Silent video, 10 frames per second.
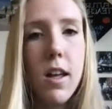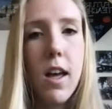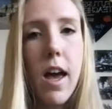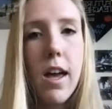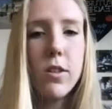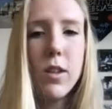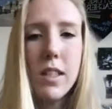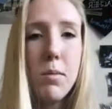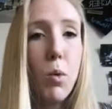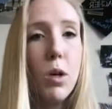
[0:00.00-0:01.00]
Okay, so
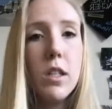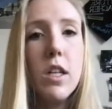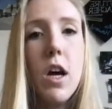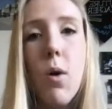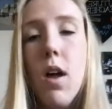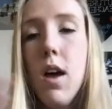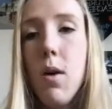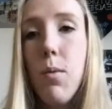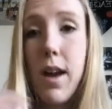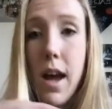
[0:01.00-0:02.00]
that's important to know.
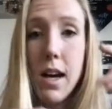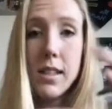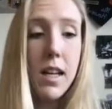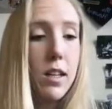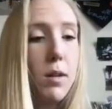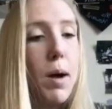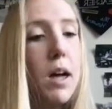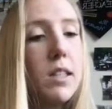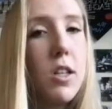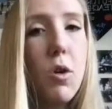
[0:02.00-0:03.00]
When it has that little
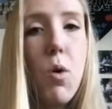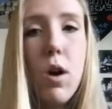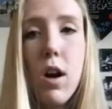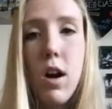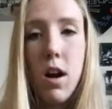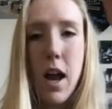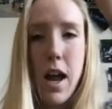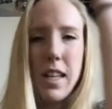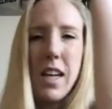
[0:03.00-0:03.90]
box in the corner and it's